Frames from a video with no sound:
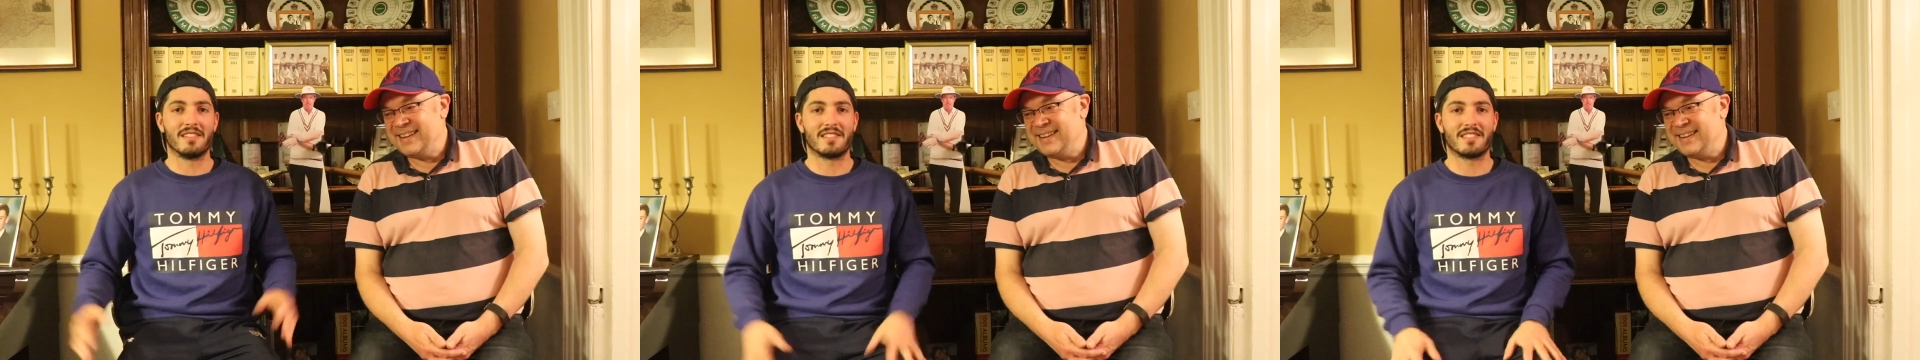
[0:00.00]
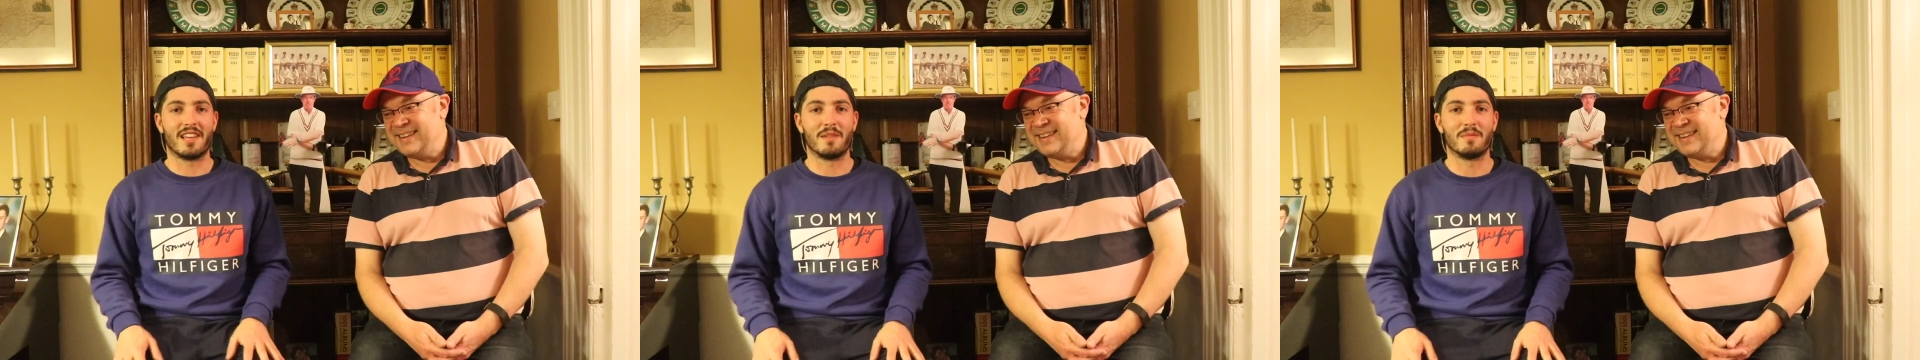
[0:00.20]
Speaker 1: has
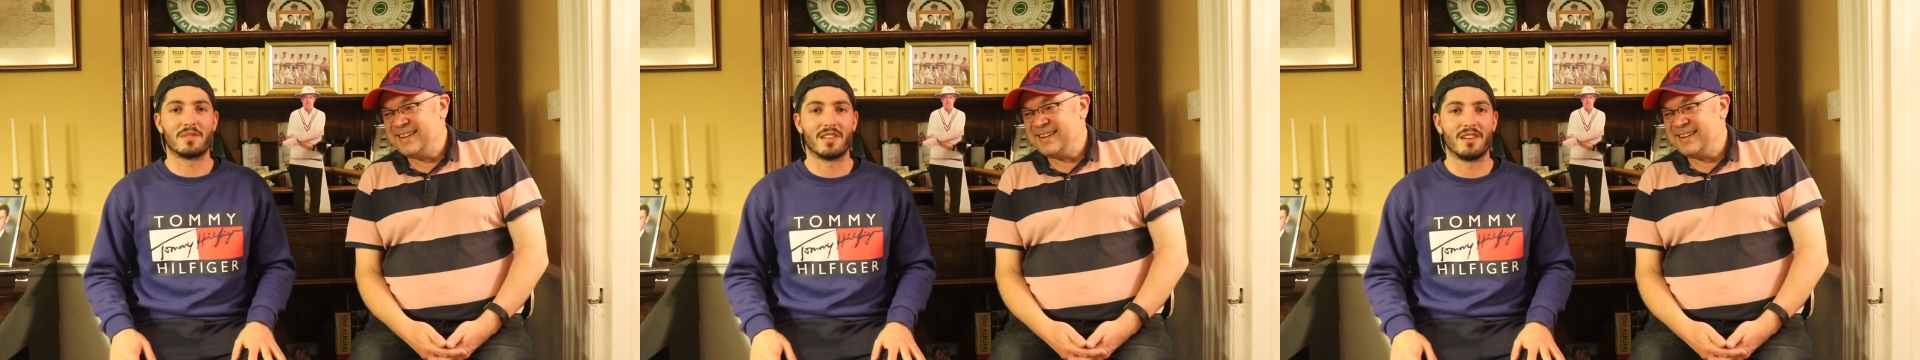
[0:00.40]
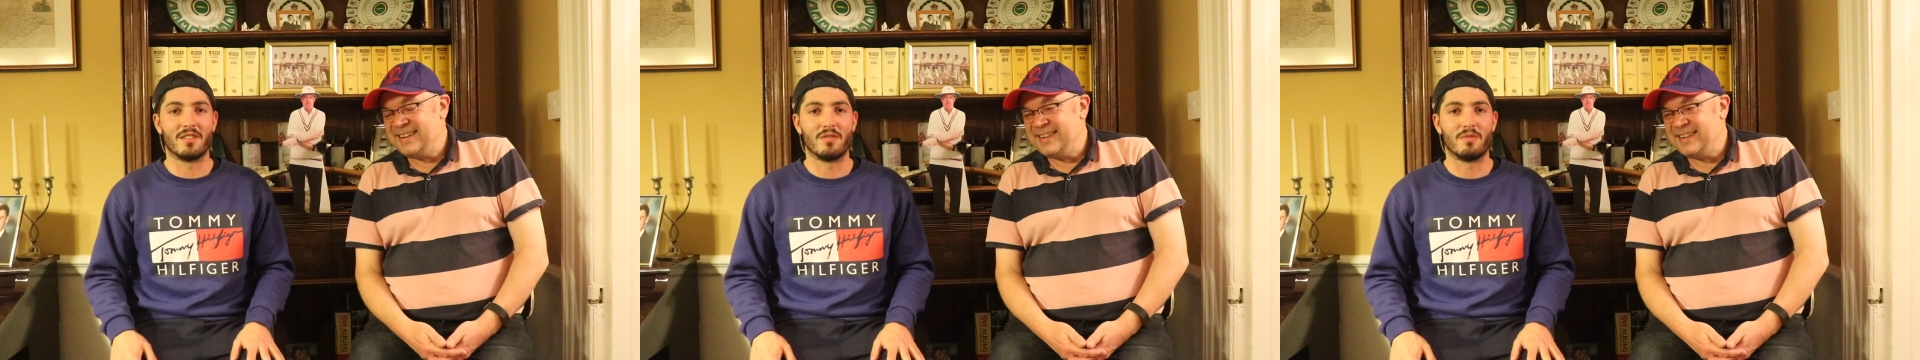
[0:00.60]
set
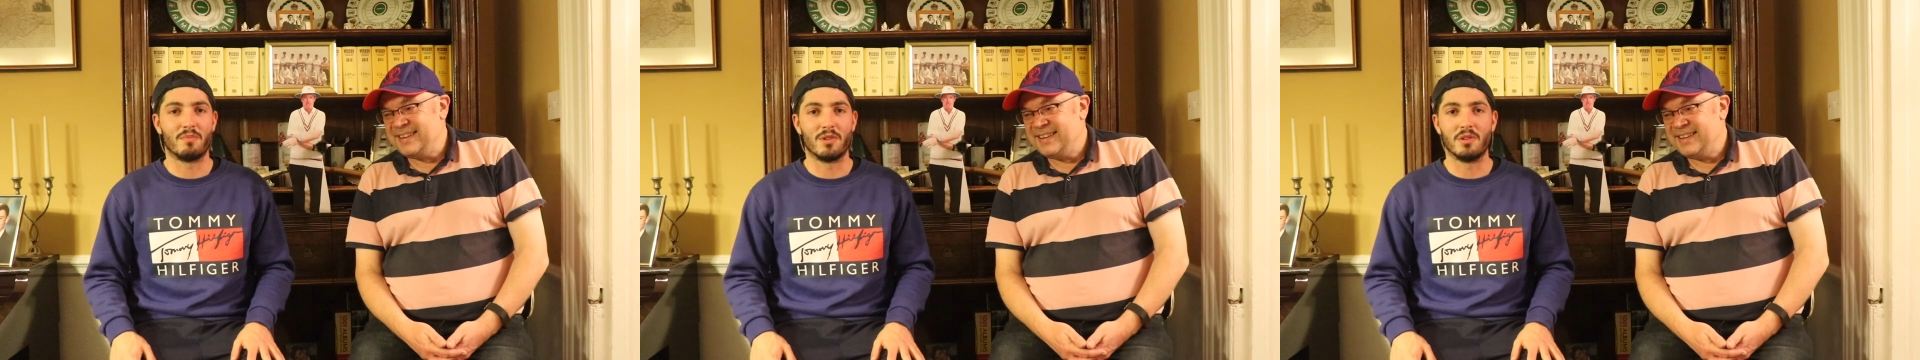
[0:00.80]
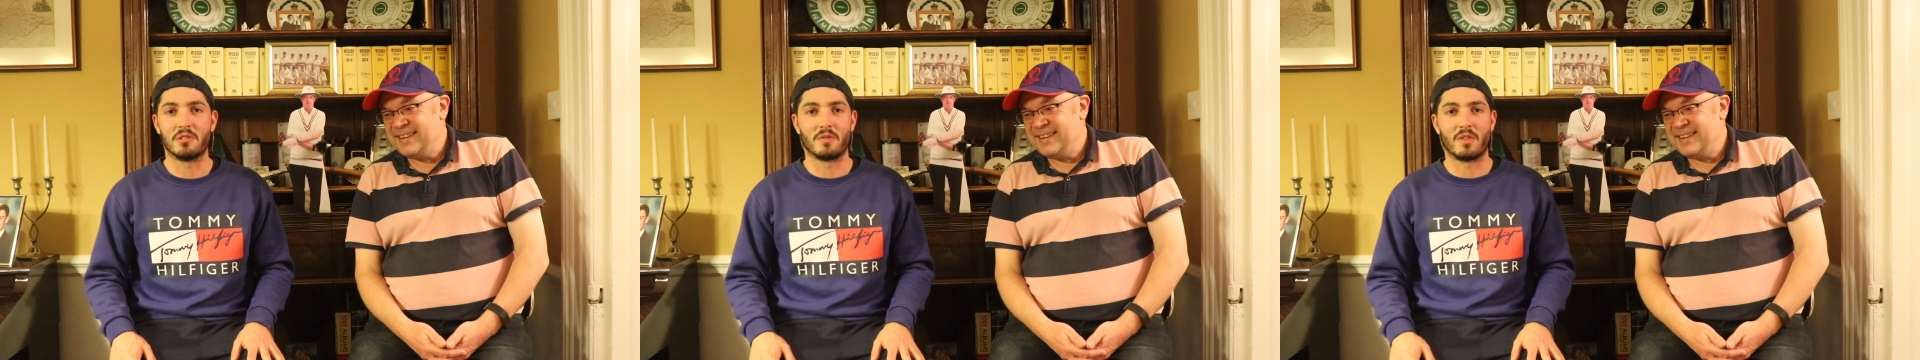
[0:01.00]
himself
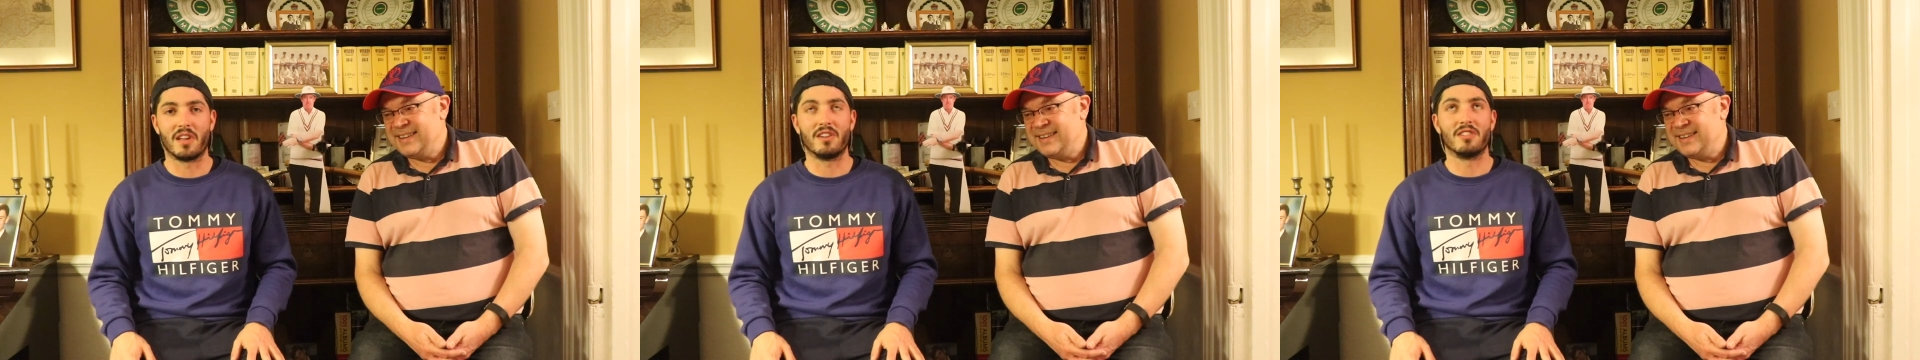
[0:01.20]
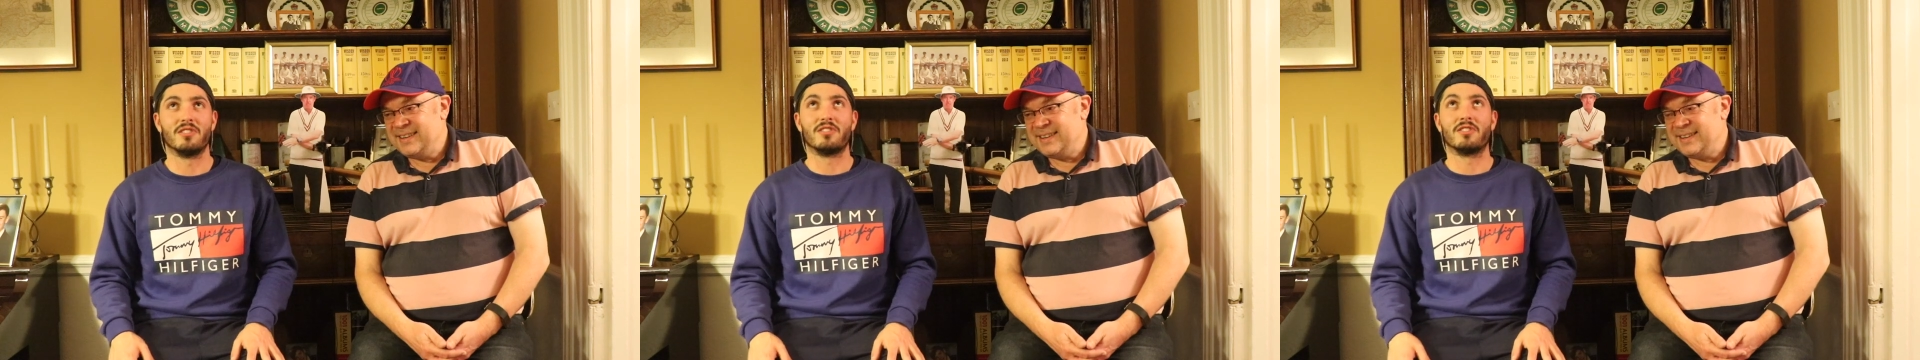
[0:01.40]
beautifully
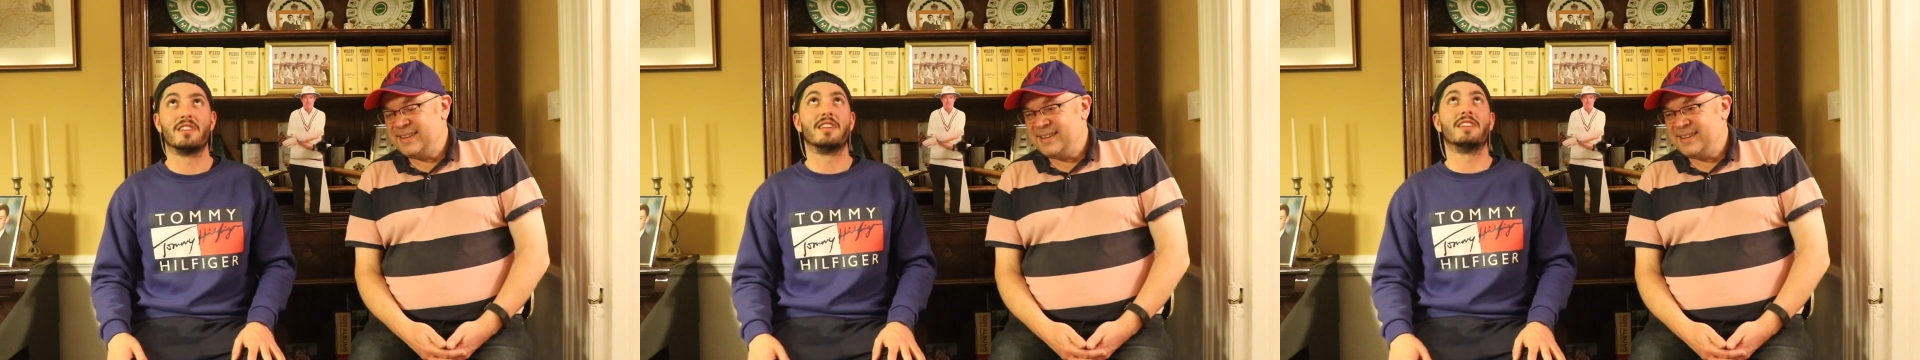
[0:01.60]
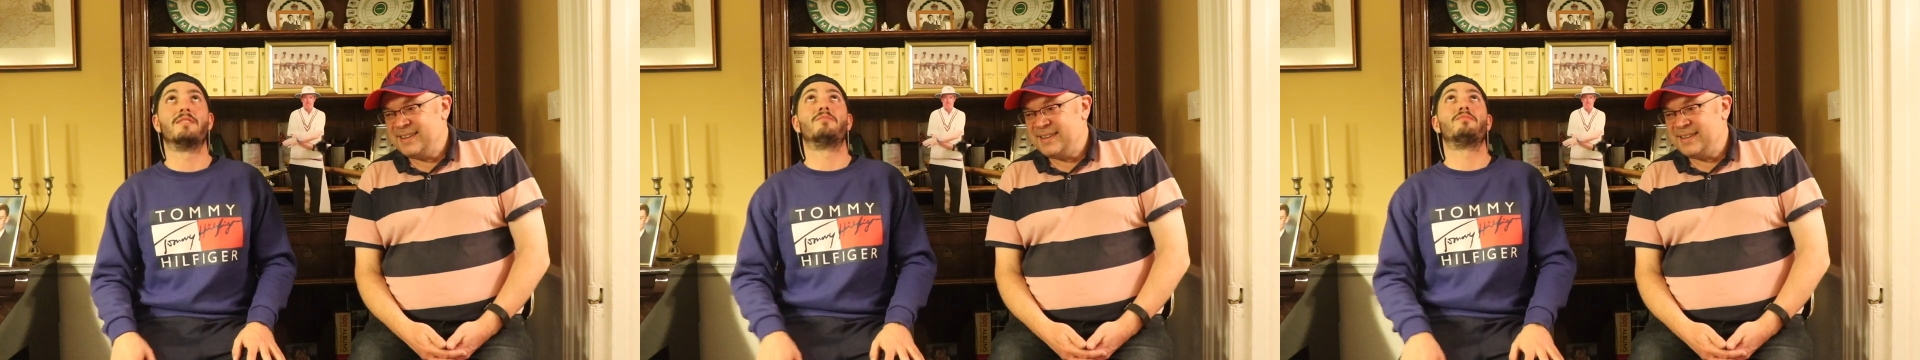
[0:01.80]
under
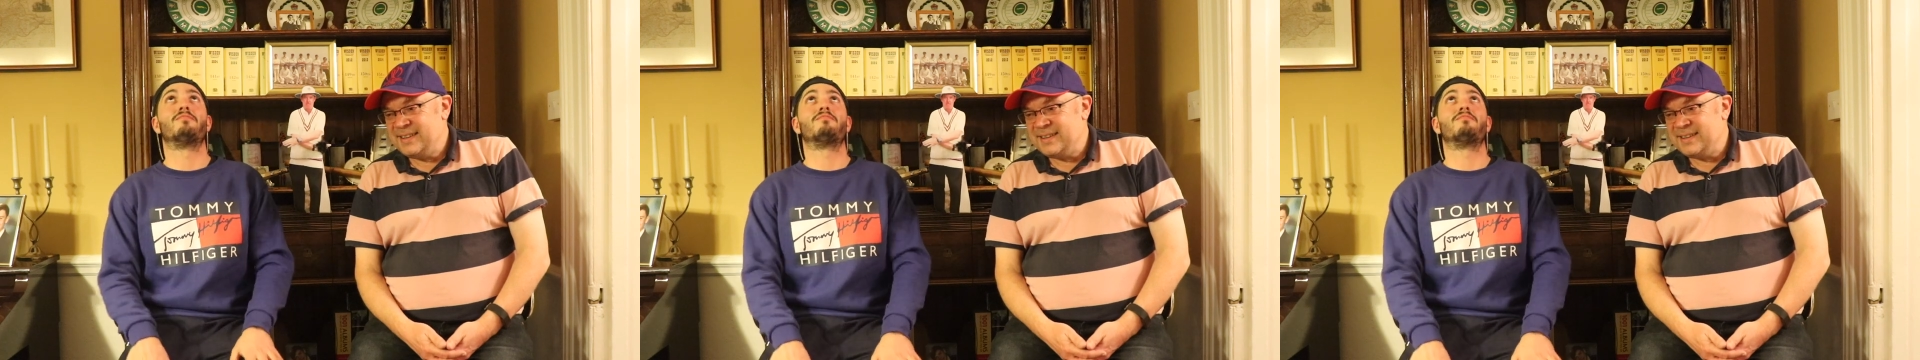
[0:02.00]
it.